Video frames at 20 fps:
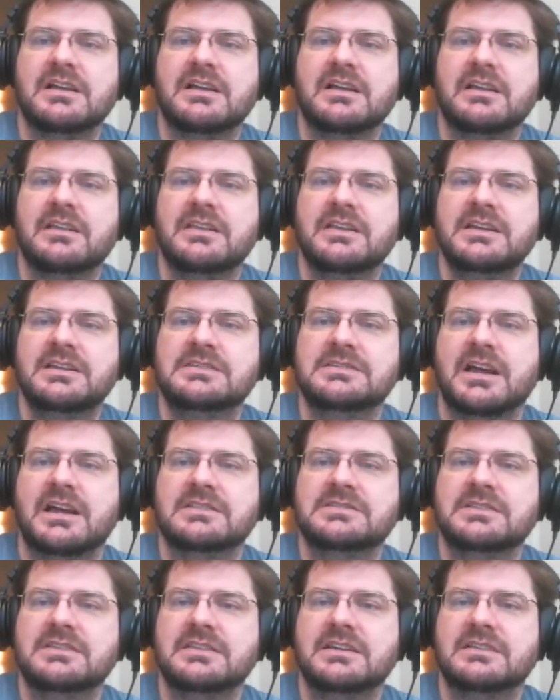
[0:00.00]
These
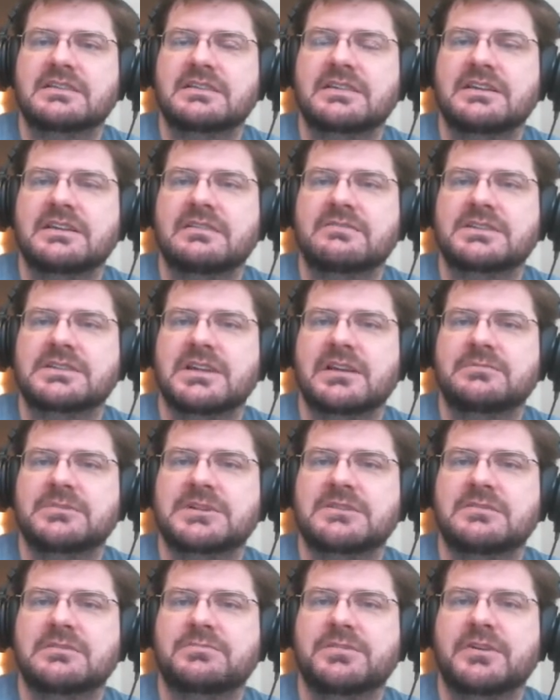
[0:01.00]
guys get thanked every time we
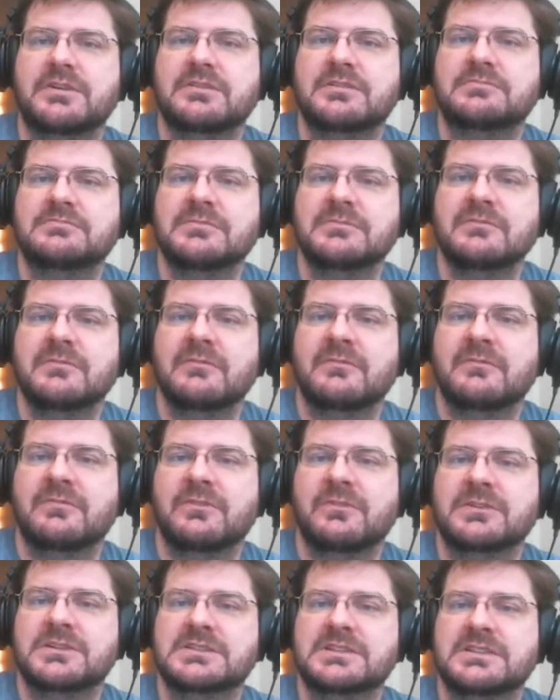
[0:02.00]
do a program
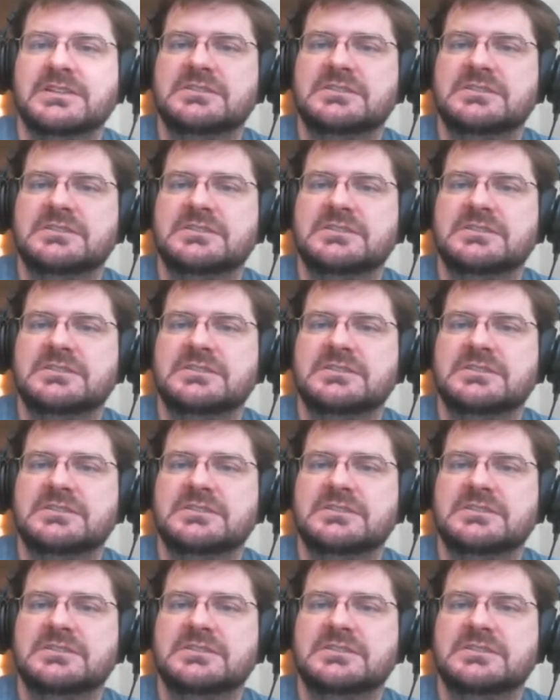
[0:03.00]
for as little as